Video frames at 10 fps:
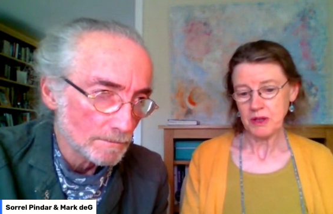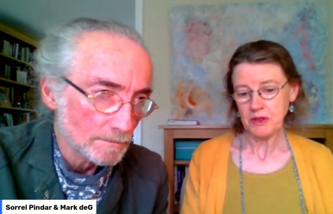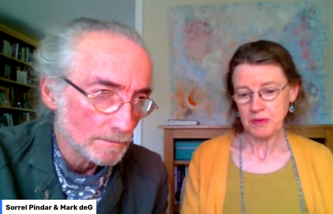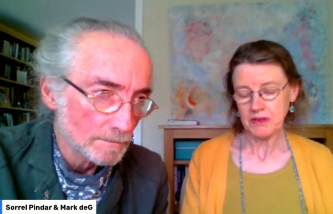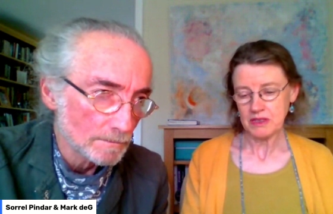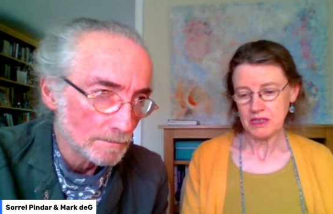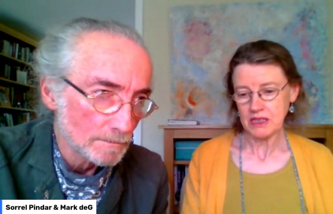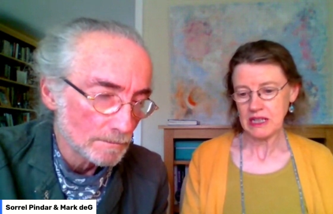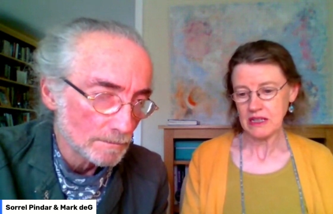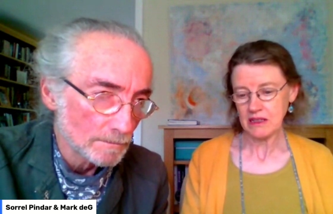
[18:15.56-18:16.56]
Speaker 1: means both
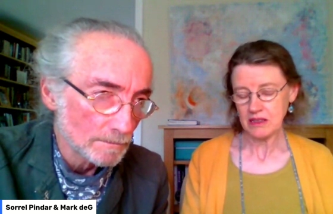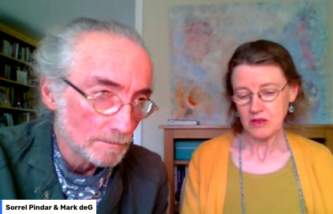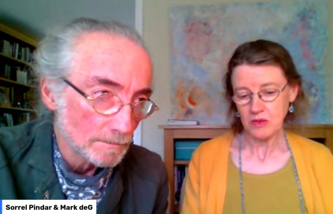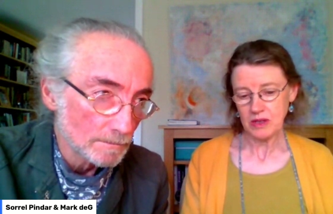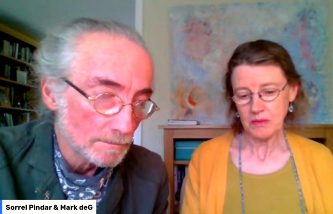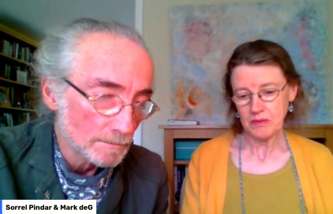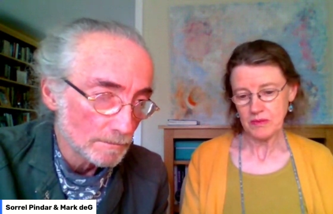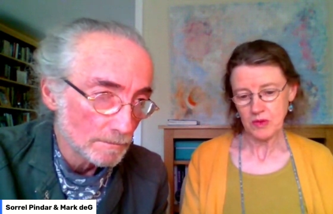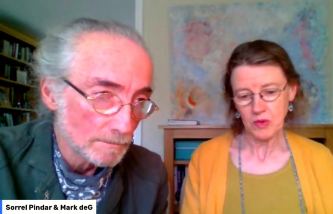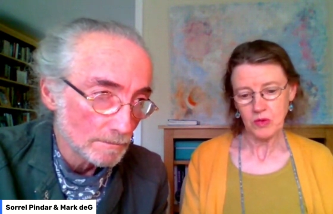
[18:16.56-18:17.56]
parties healing, or
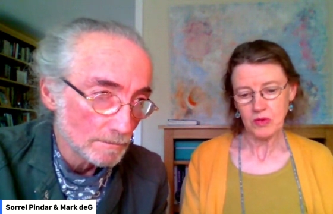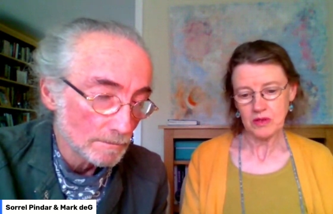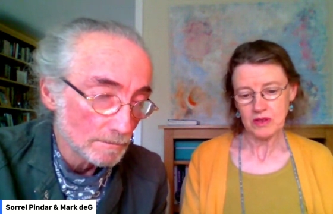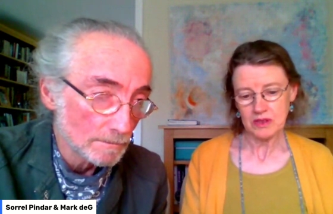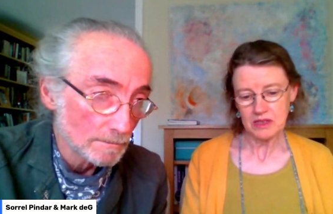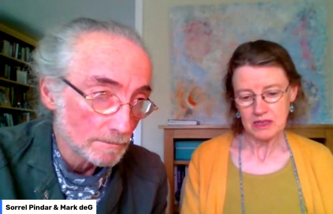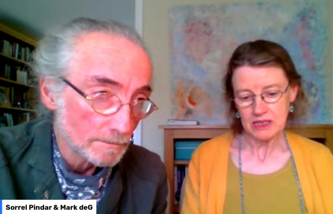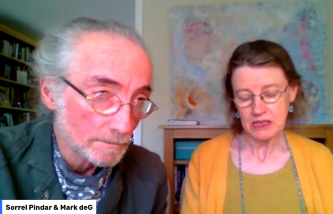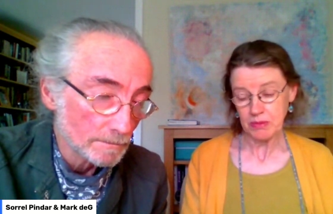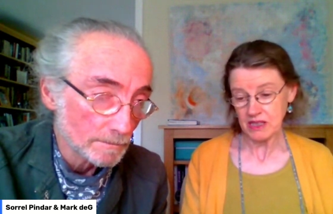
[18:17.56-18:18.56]
it, or
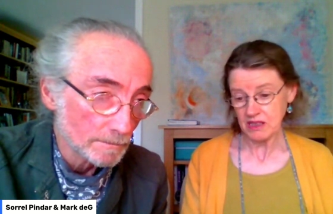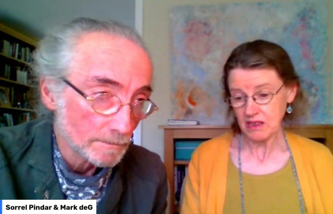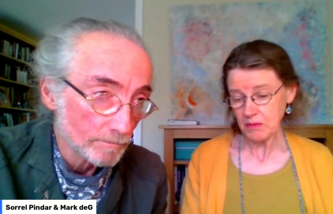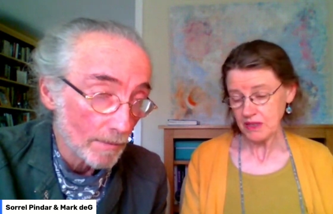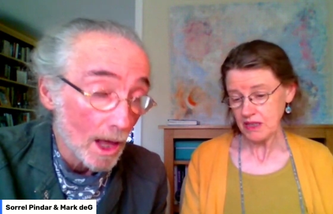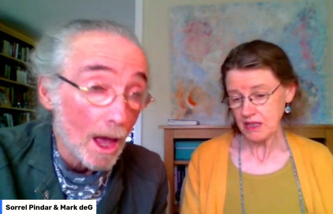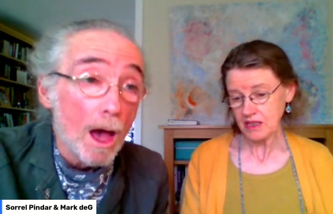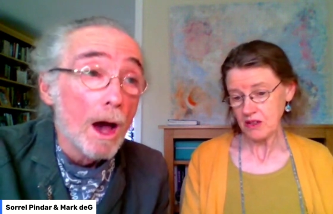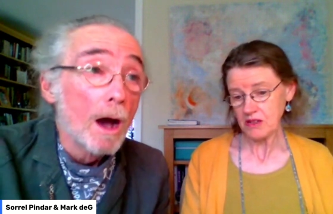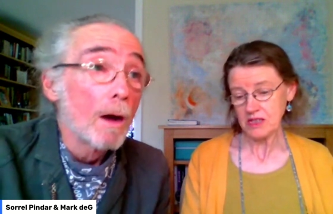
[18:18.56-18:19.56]
split up
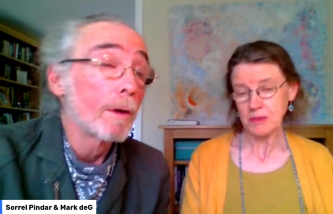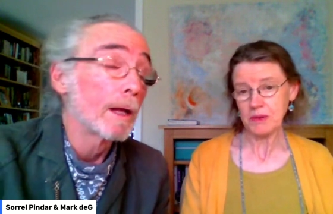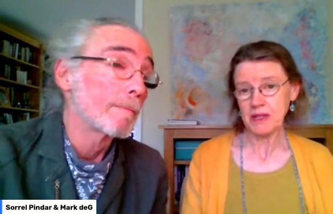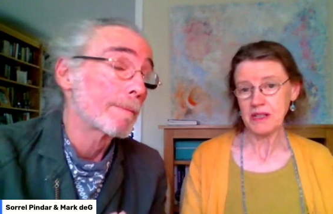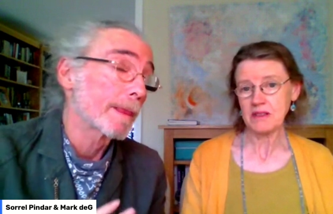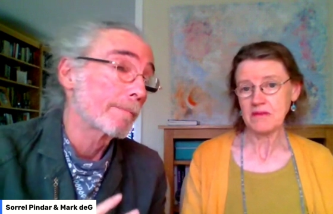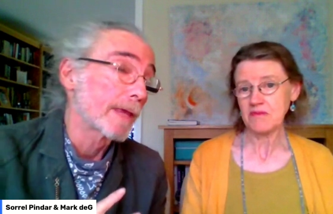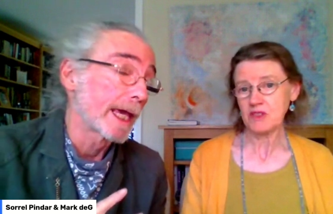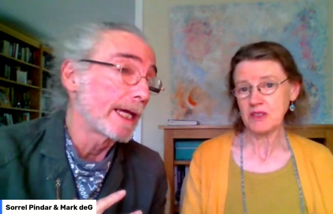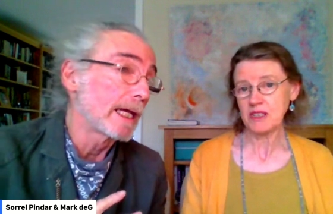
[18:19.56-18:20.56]
and go separate well,
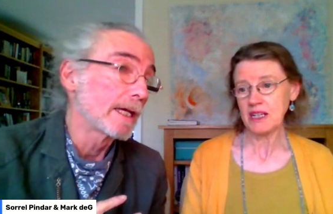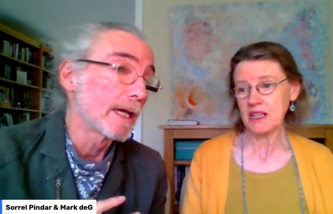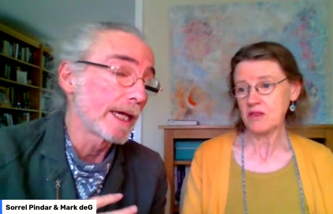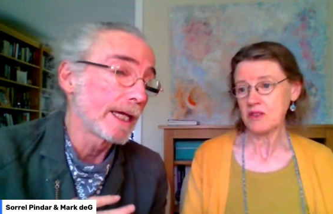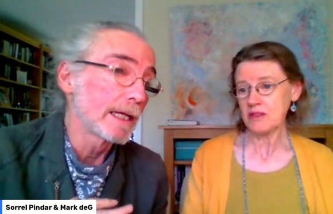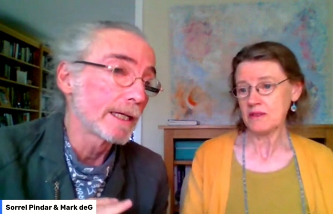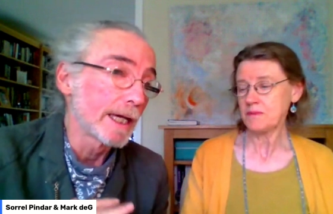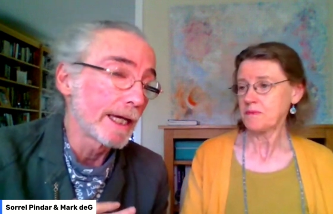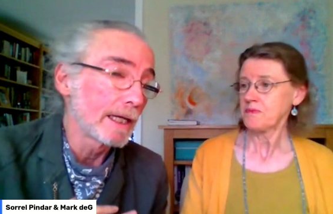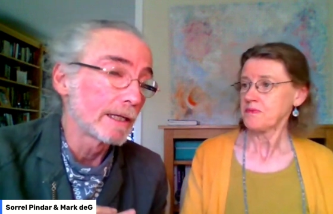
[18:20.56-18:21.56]
ways. And he,
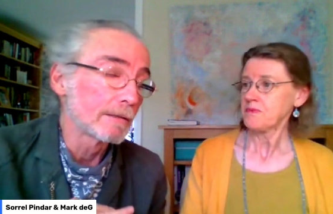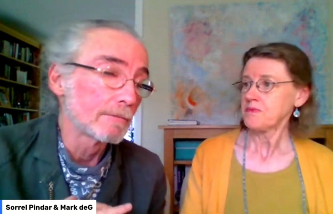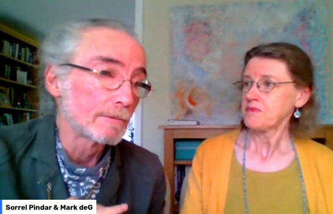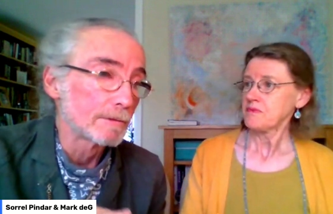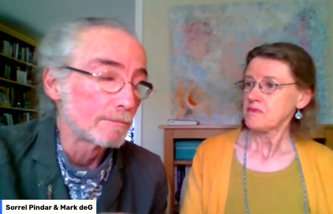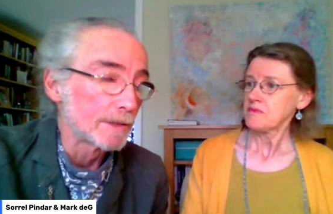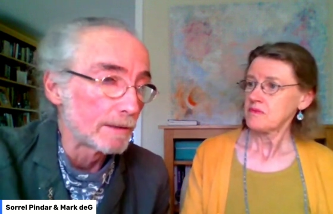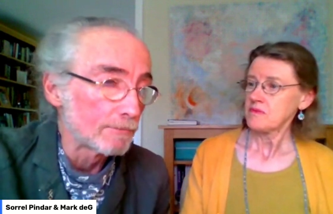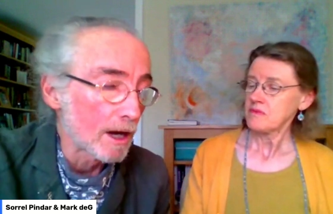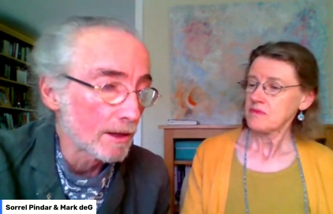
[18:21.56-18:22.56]
healing,
Speaker 2: healing
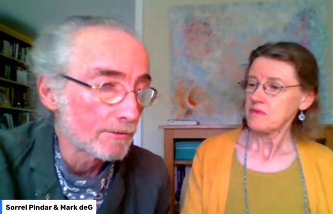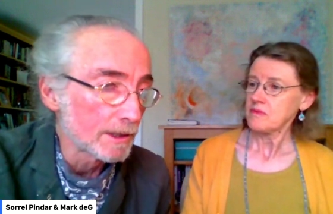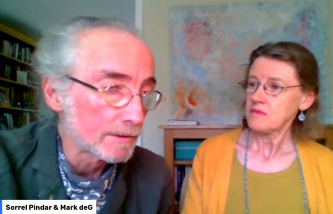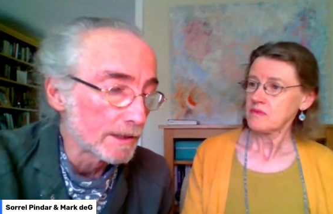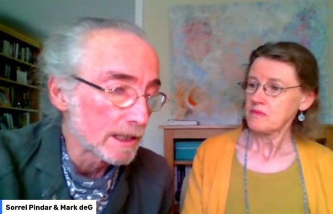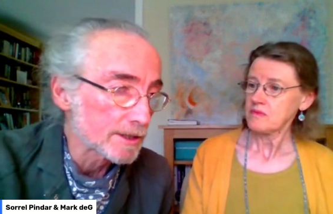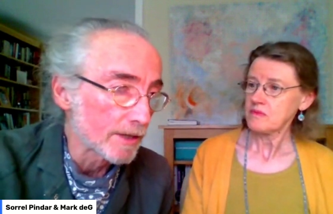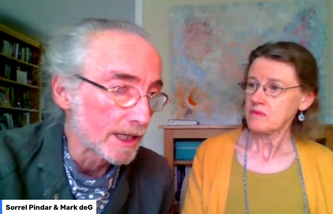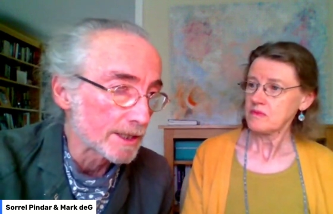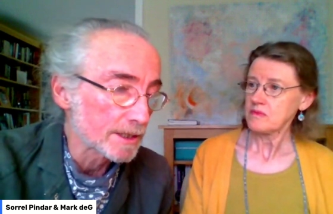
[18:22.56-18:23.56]
rather
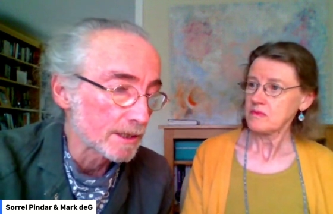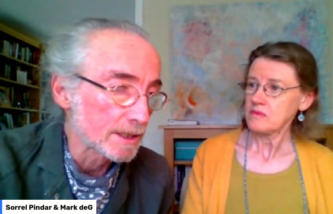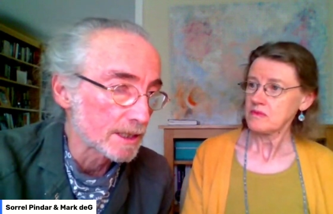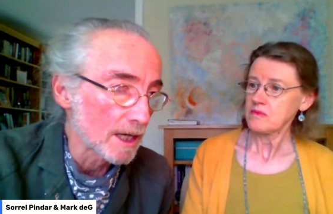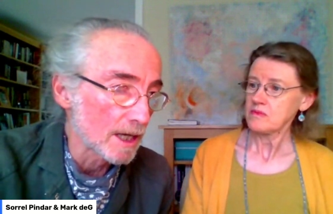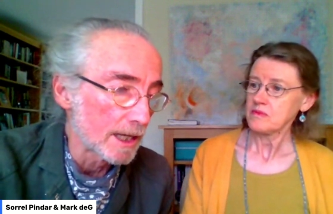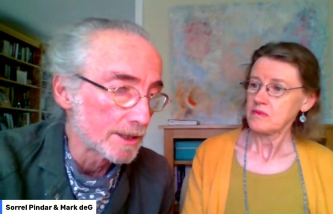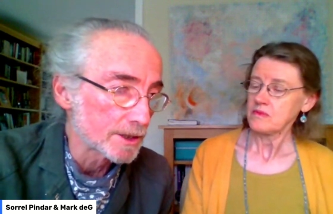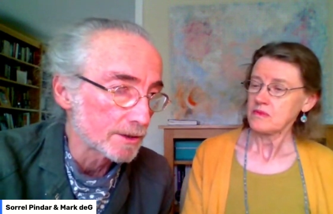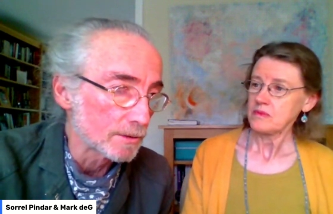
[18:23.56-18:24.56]
illustrates the
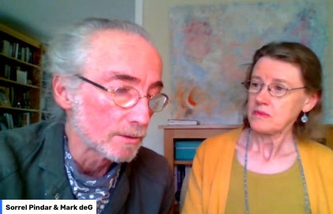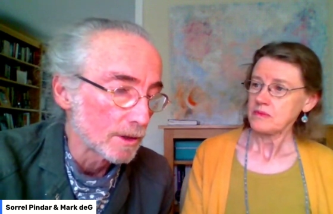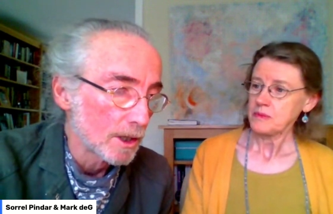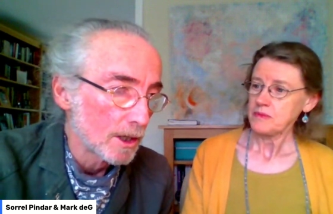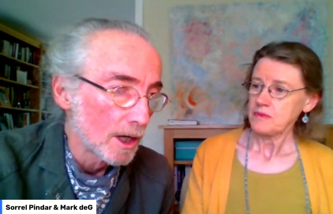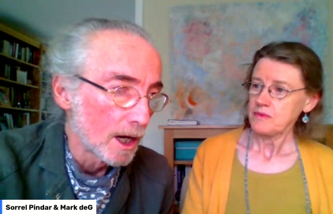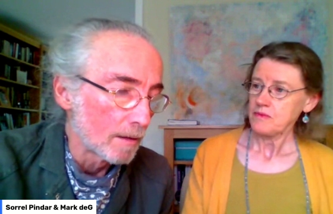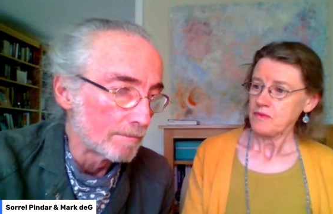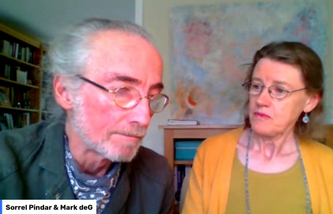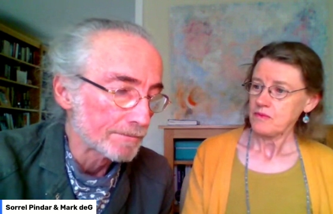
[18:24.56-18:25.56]
desire to
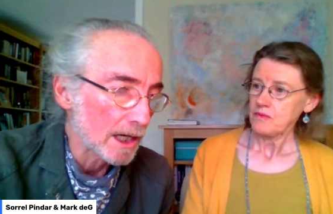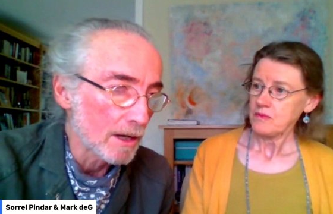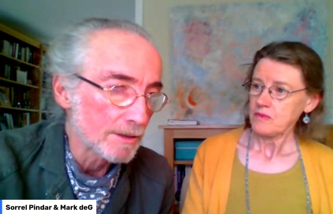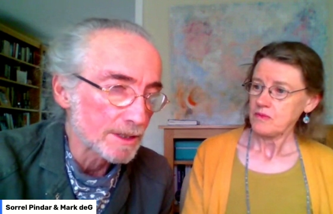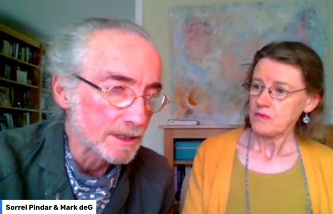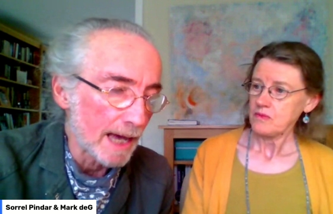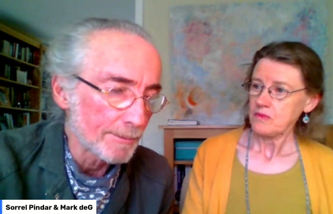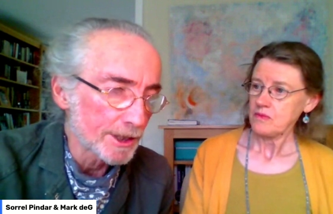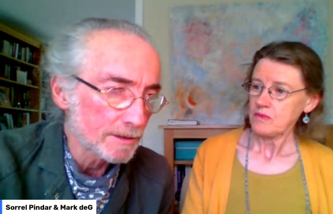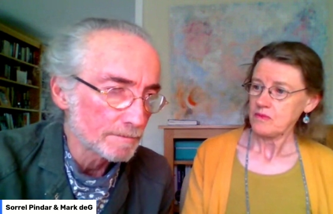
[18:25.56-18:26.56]
um,
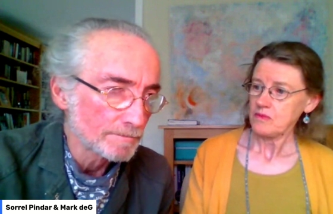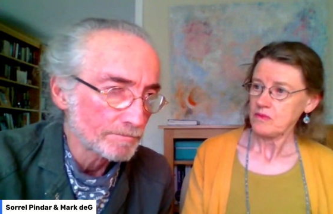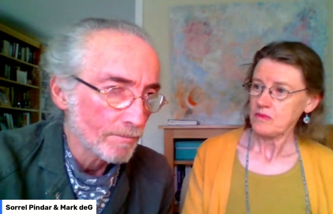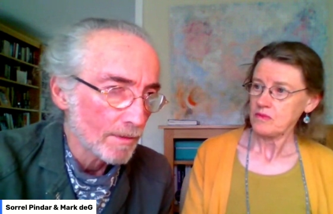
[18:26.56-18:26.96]
close the damage,